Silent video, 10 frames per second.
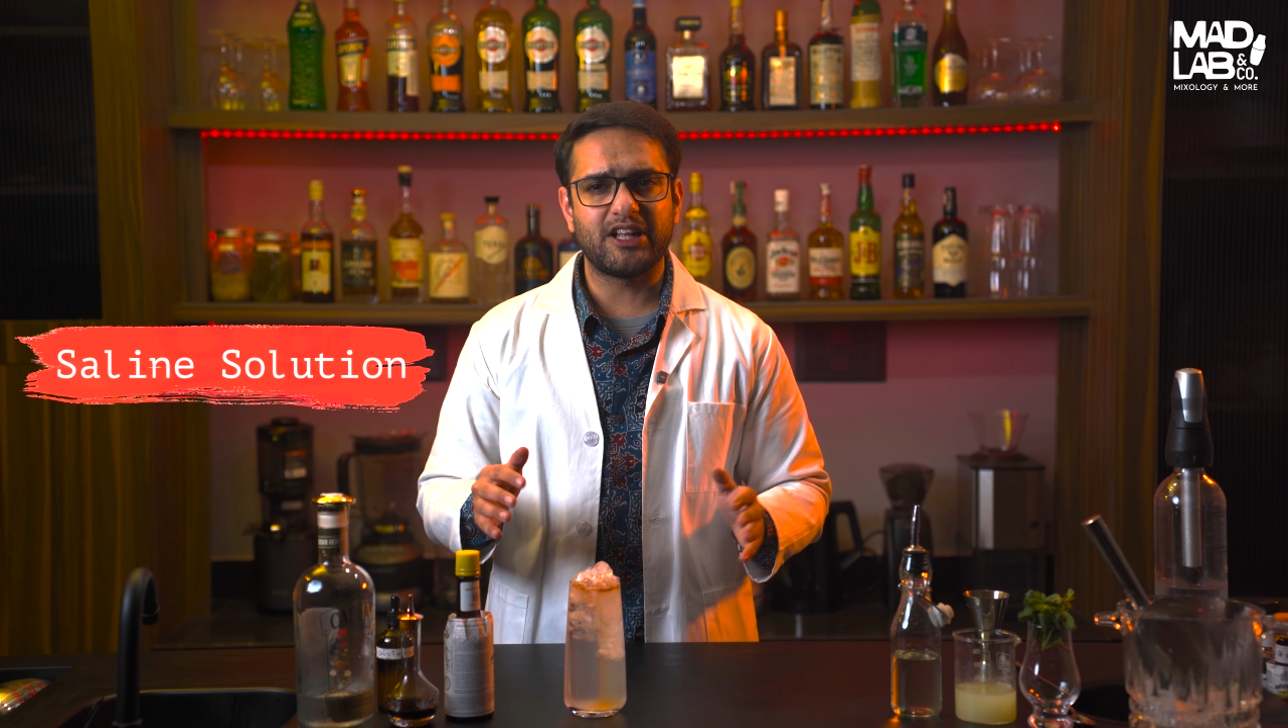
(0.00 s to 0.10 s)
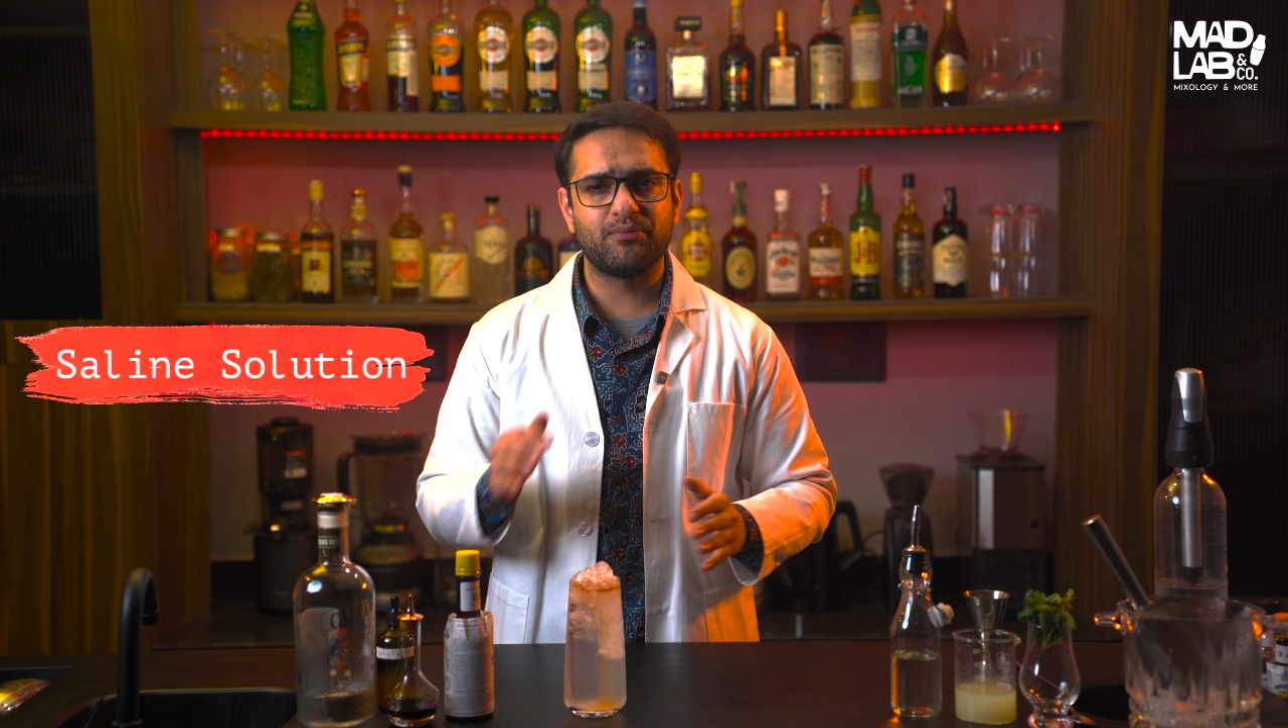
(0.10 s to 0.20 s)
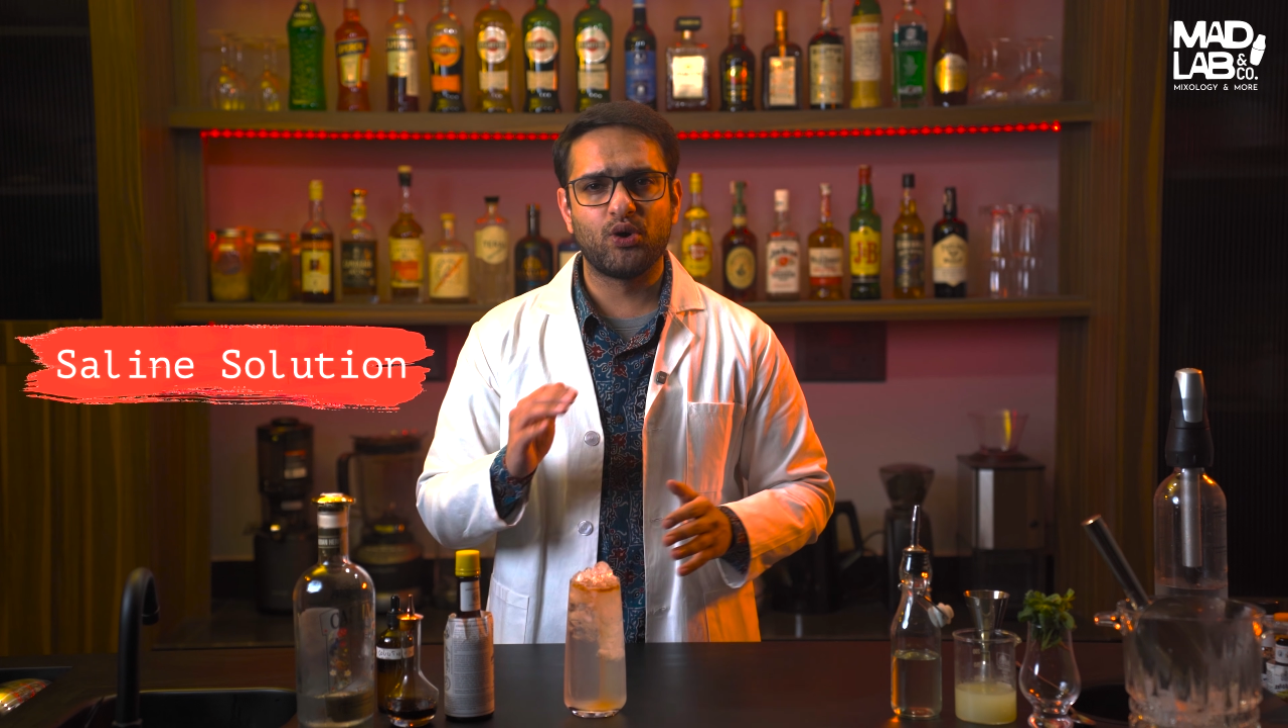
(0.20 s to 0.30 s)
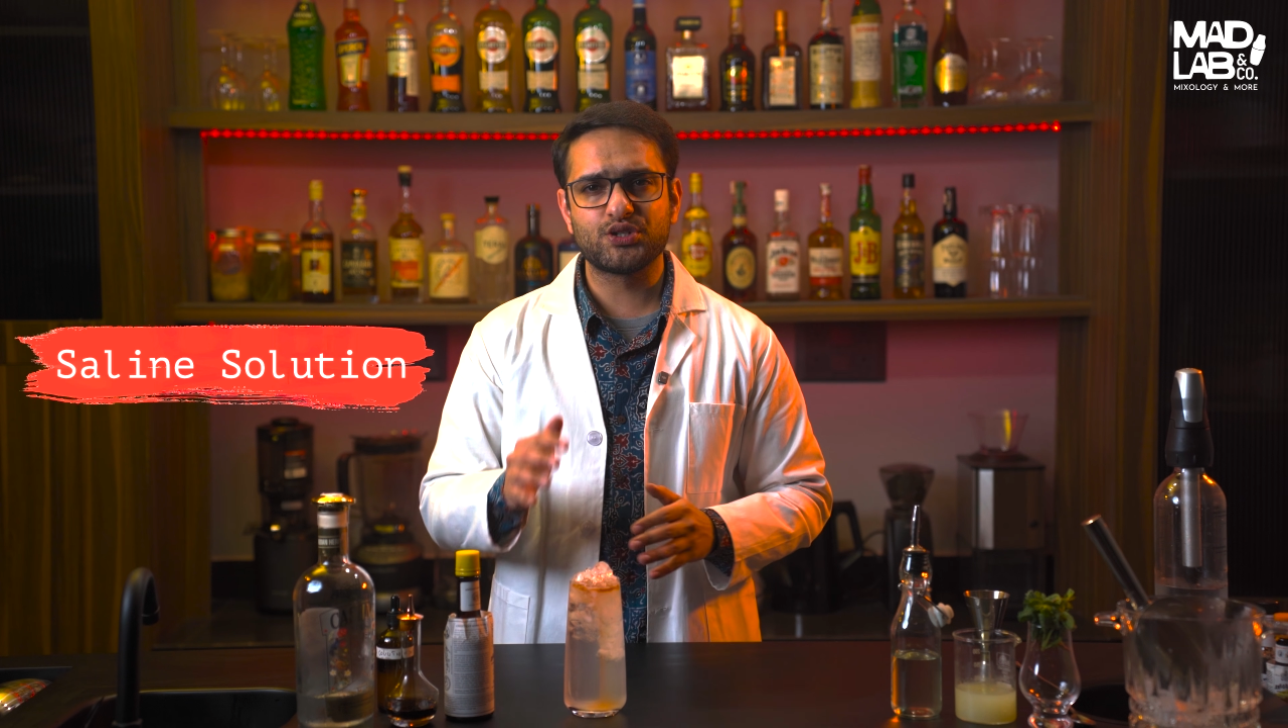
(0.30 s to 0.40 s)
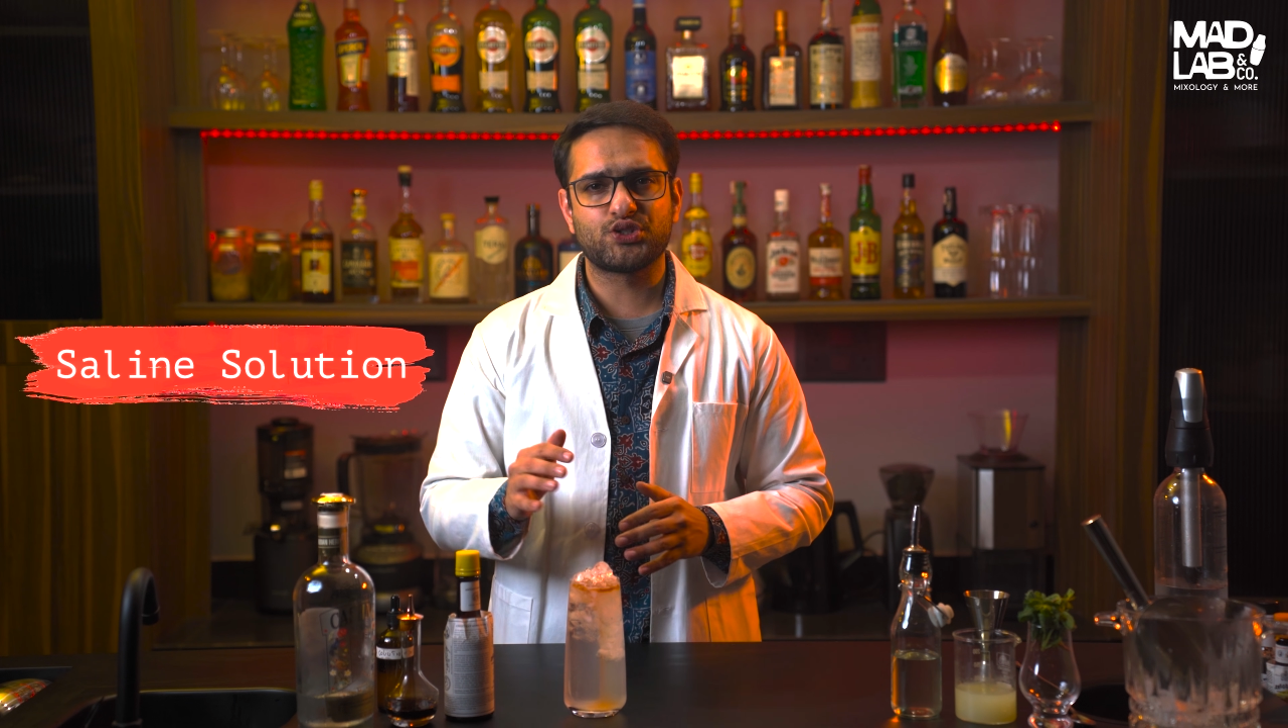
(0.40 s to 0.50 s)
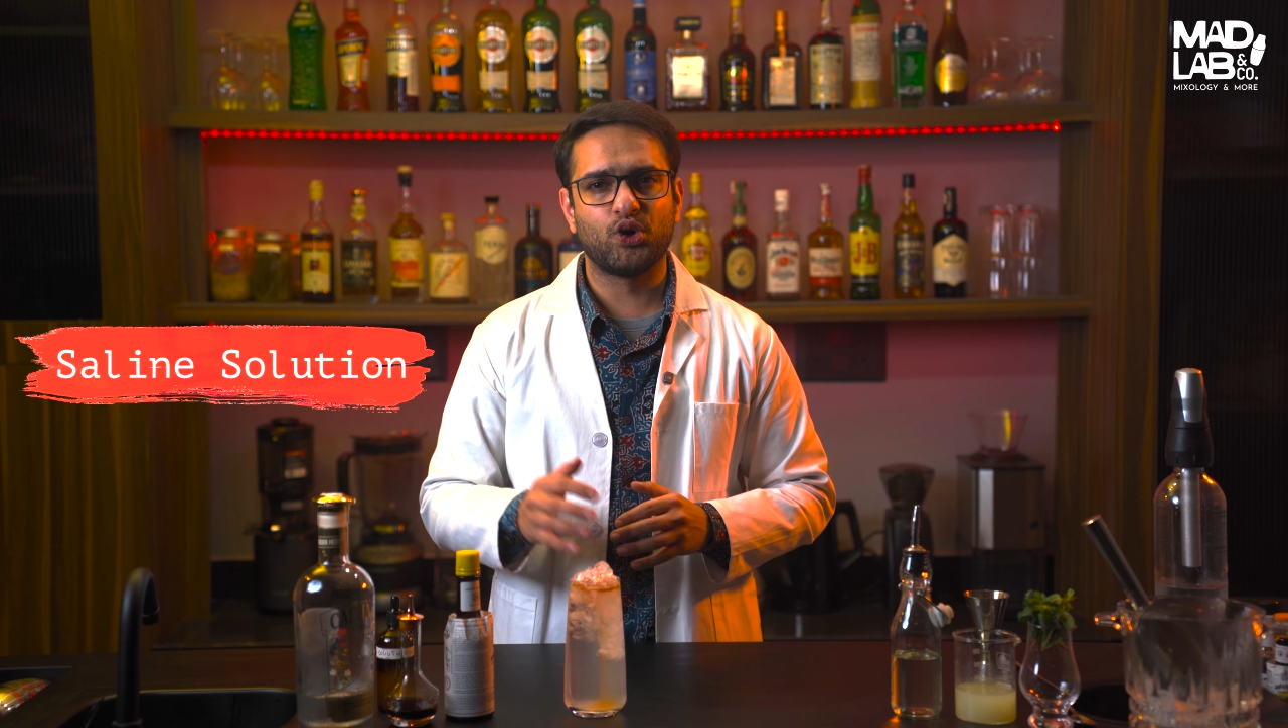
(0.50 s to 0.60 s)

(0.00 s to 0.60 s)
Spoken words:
that most